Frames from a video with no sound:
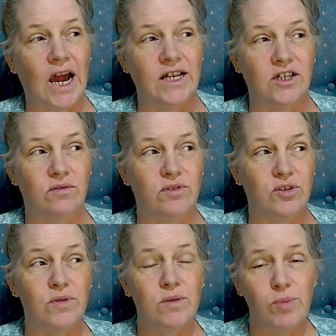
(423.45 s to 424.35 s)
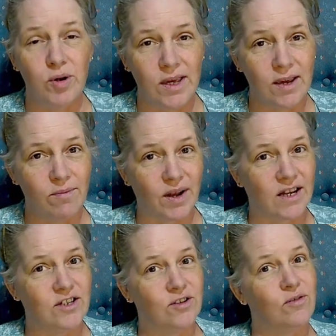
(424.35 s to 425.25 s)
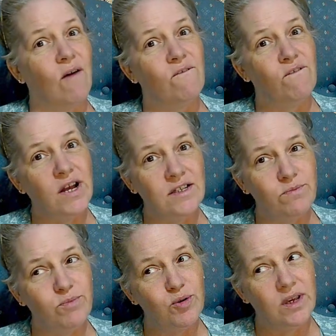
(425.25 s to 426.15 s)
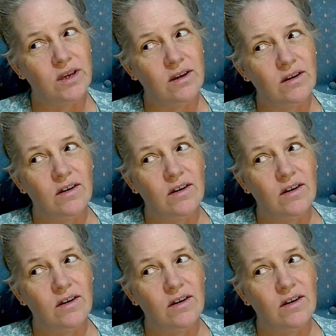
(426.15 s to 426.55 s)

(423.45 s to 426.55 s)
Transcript: I don't do spooky, but I do fun spooky.